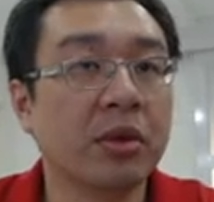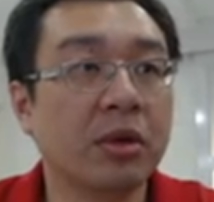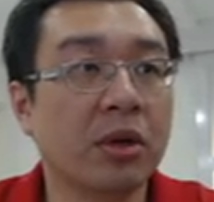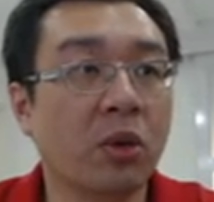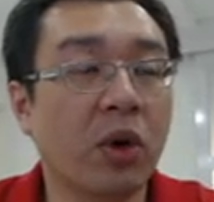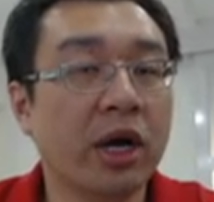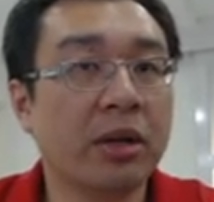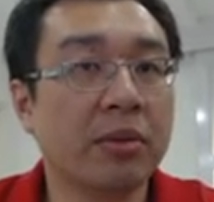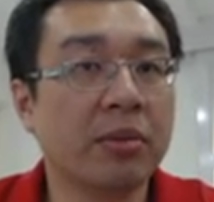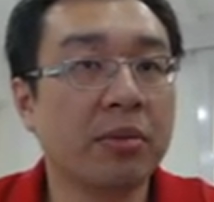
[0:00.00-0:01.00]
the white
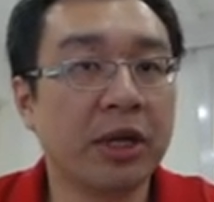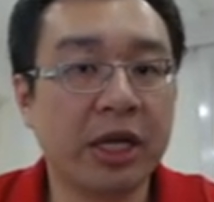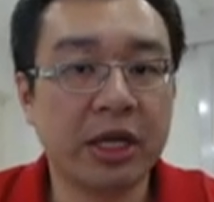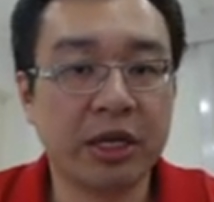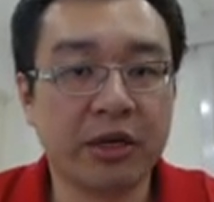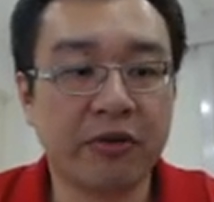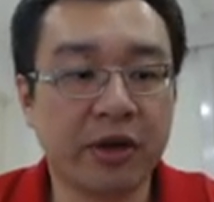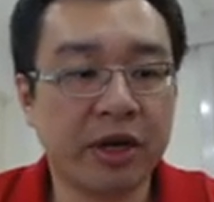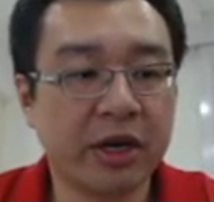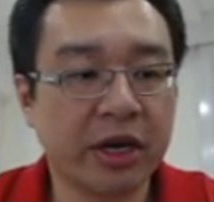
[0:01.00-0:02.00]
play a
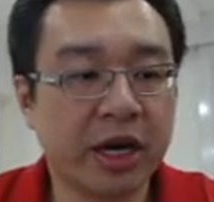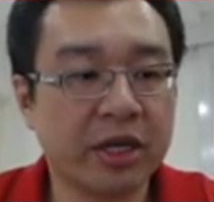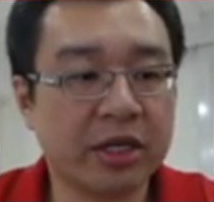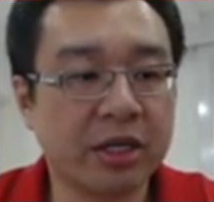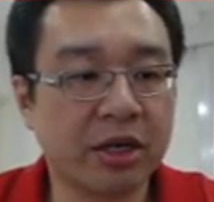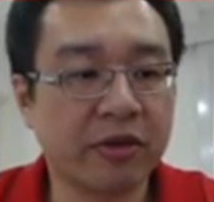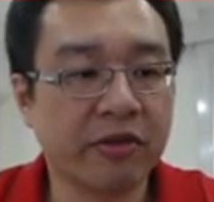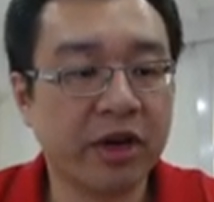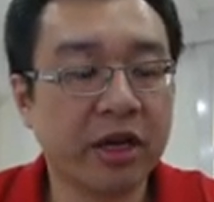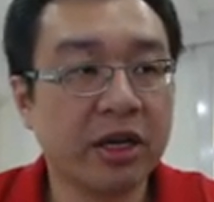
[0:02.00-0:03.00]
very nice
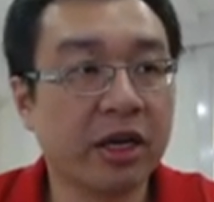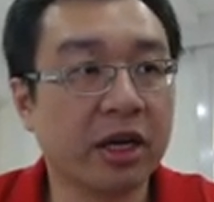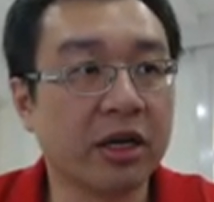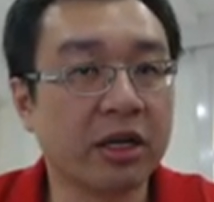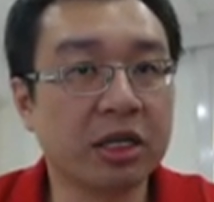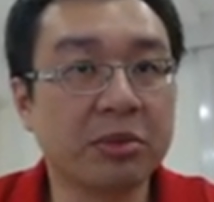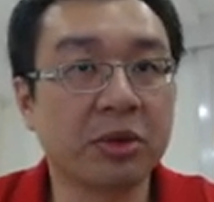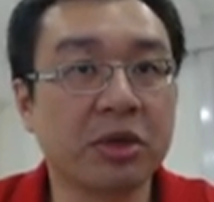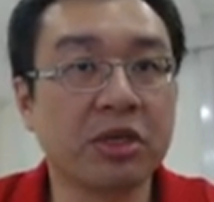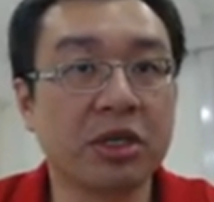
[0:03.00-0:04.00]
sacrifice at this
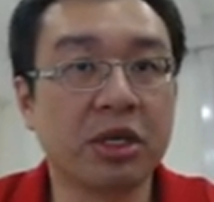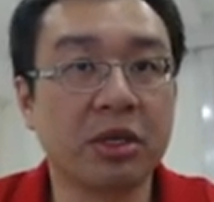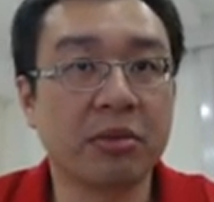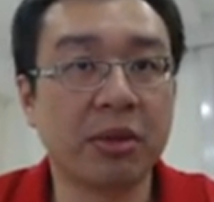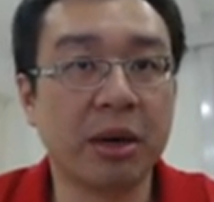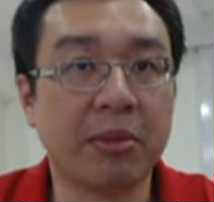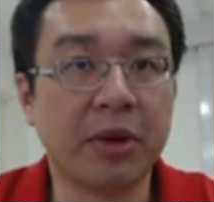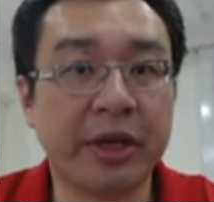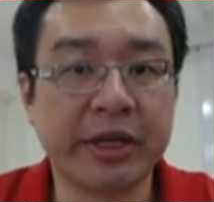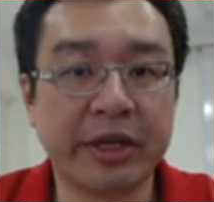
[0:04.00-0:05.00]
position by
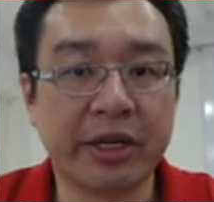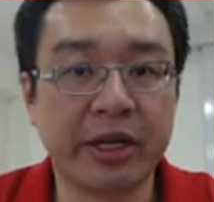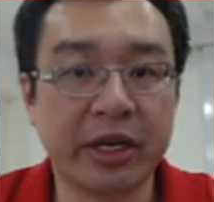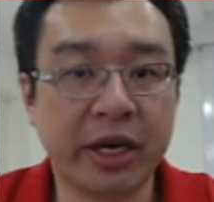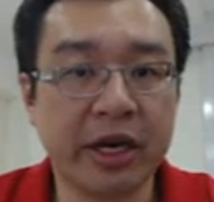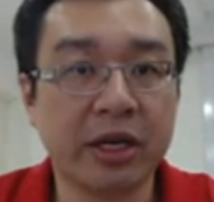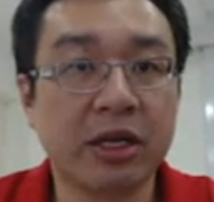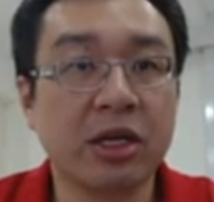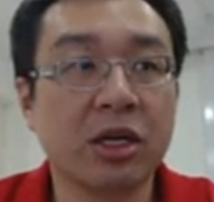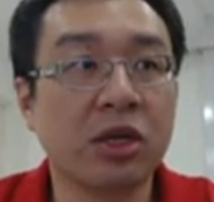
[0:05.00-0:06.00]
playing a knight
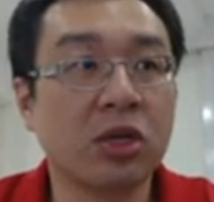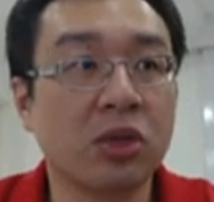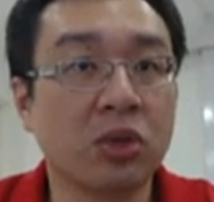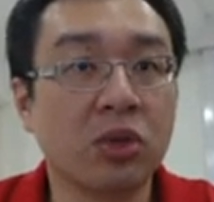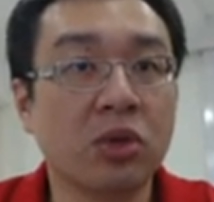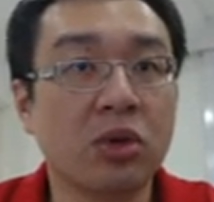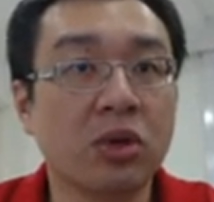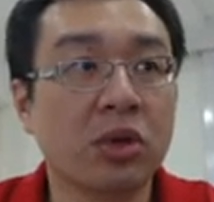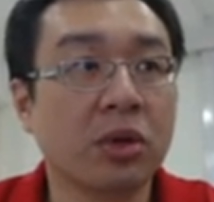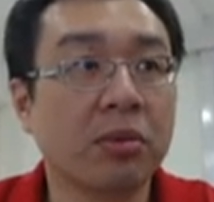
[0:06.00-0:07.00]
to
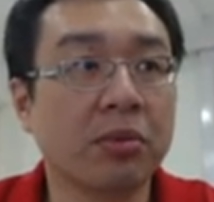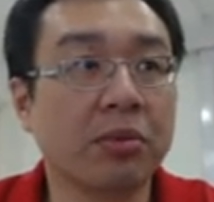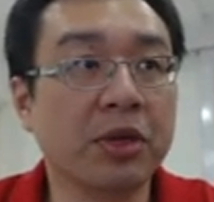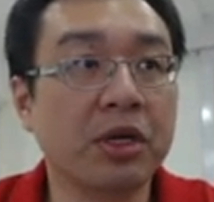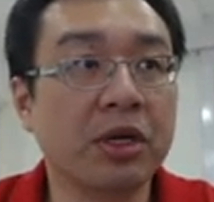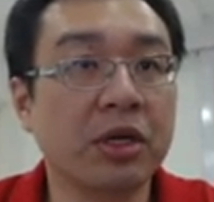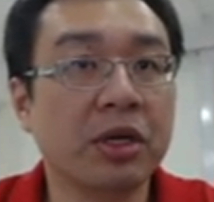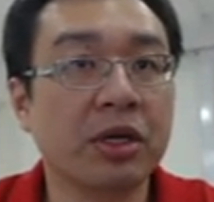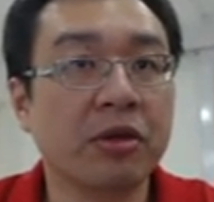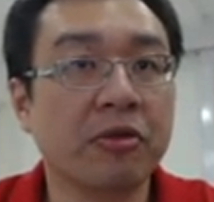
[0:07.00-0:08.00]

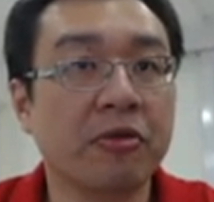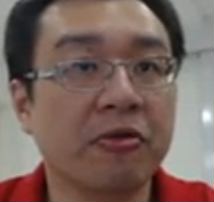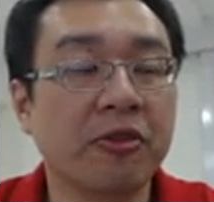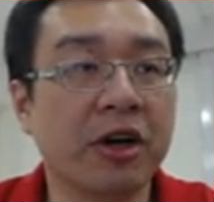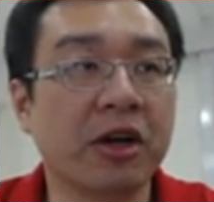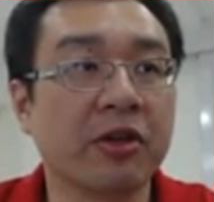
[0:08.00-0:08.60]
b5.